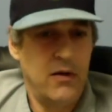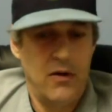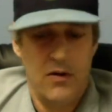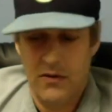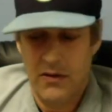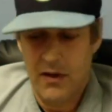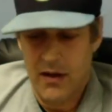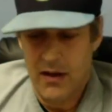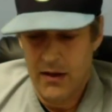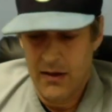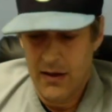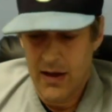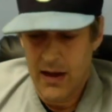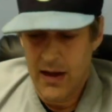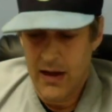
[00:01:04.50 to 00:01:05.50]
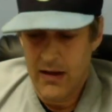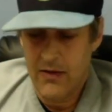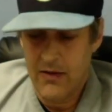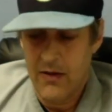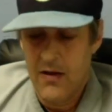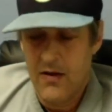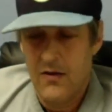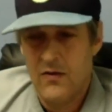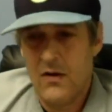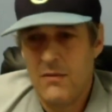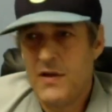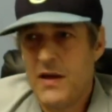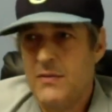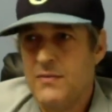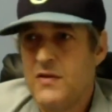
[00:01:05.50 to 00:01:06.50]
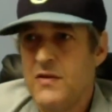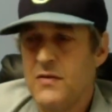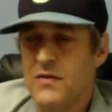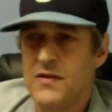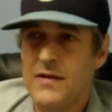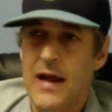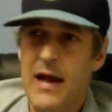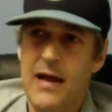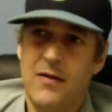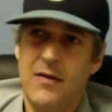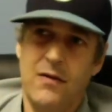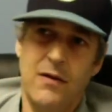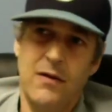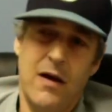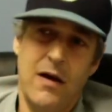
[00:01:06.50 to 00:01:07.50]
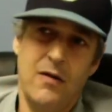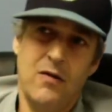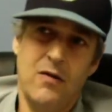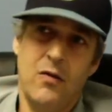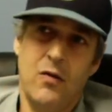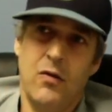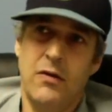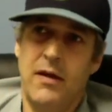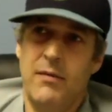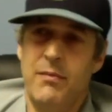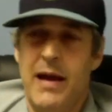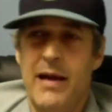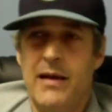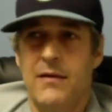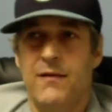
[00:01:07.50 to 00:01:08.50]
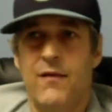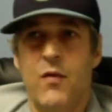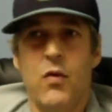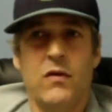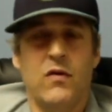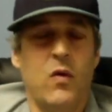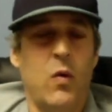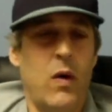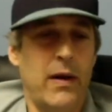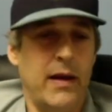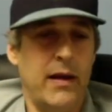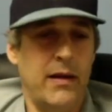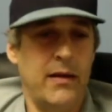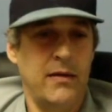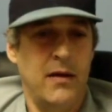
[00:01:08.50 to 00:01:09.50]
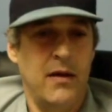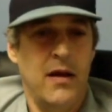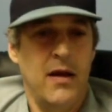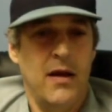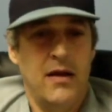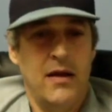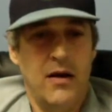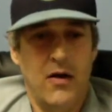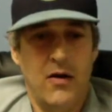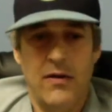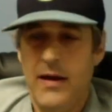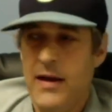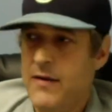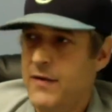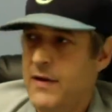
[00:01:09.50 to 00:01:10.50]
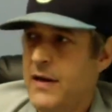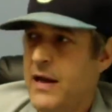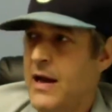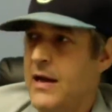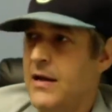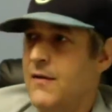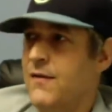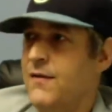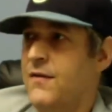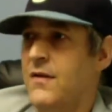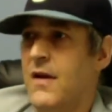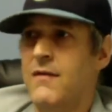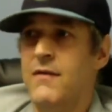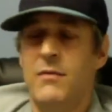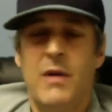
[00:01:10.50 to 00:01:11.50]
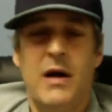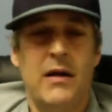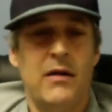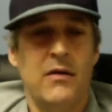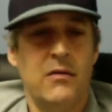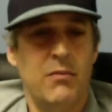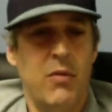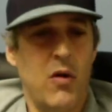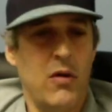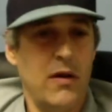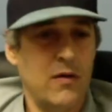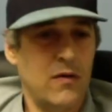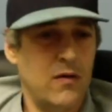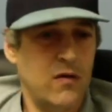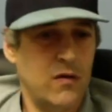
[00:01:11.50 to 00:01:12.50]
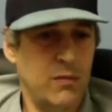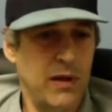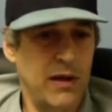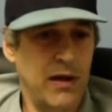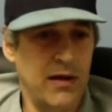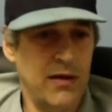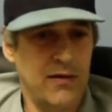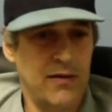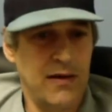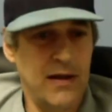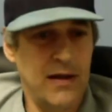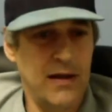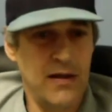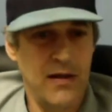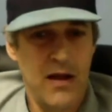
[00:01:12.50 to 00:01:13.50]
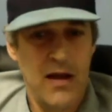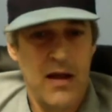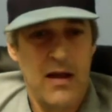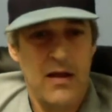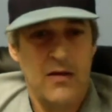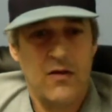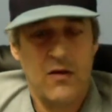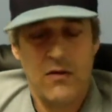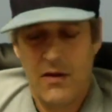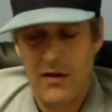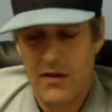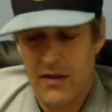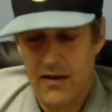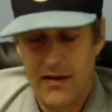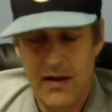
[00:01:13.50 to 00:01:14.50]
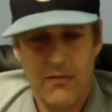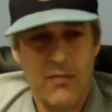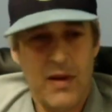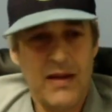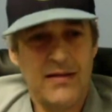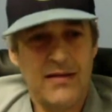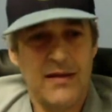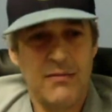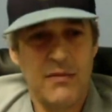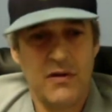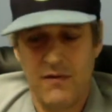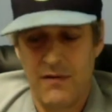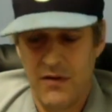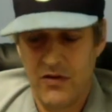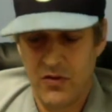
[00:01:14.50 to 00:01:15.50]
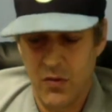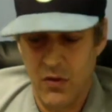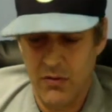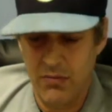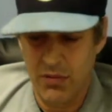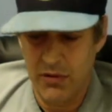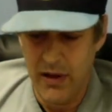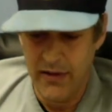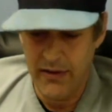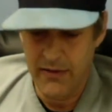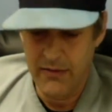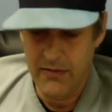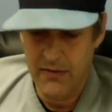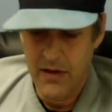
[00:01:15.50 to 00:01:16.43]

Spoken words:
Okay. And sometimes their stats in high school, they batted 420, they have a 97-mile-an-hour ball exit speed on a tee. So they think that makes them a Division One player.